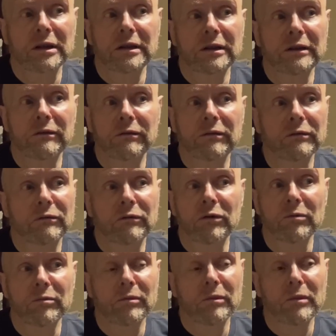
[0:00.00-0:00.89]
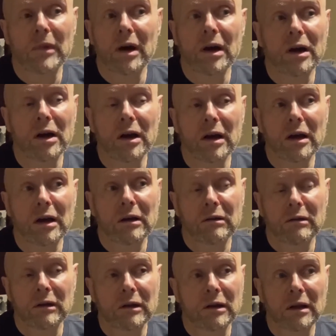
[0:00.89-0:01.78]
different from
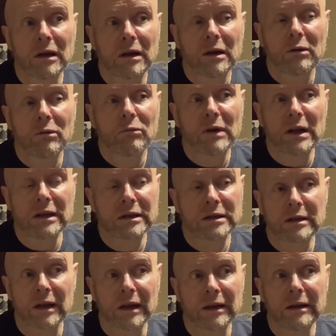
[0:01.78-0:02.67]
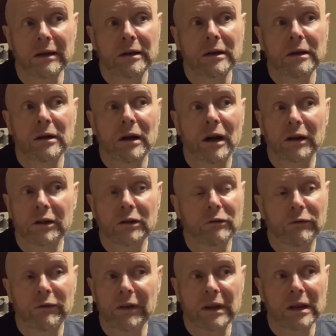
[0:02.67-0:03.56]
Wednesday. I
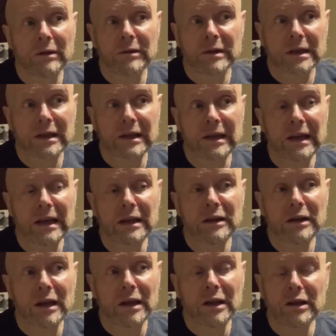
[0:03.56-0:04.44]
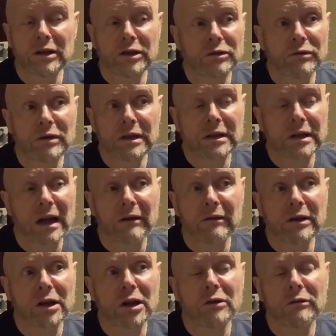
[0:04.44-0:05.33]
don't think there was any injuries
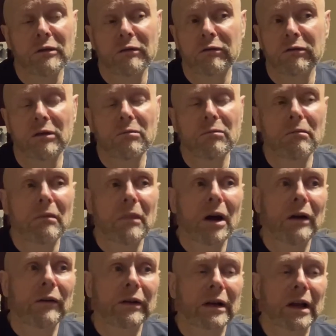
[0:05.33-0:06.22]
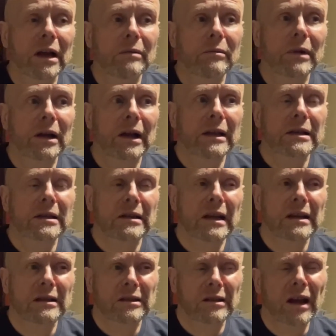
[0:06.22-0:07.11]
carried over from the game against
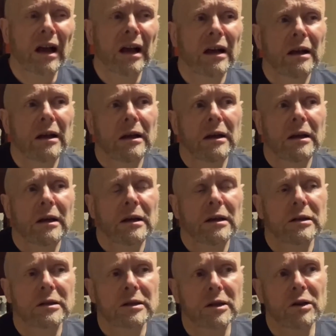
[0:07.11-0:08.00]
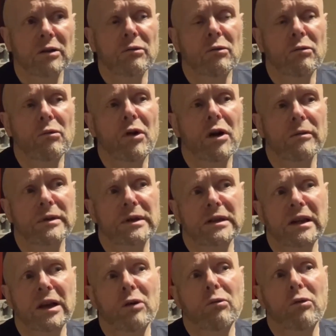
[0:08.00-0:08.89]
Leicester. So why was
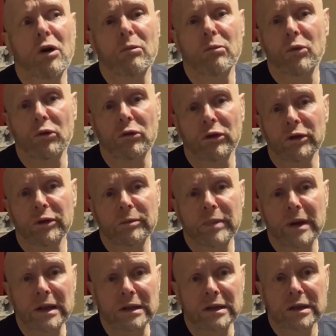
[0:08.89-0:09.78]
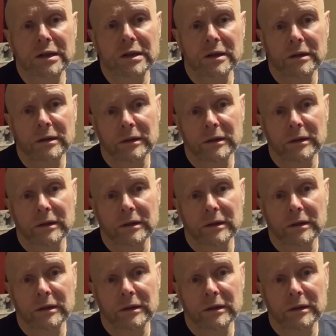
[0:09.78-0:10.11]
Neil Watmore on the bench?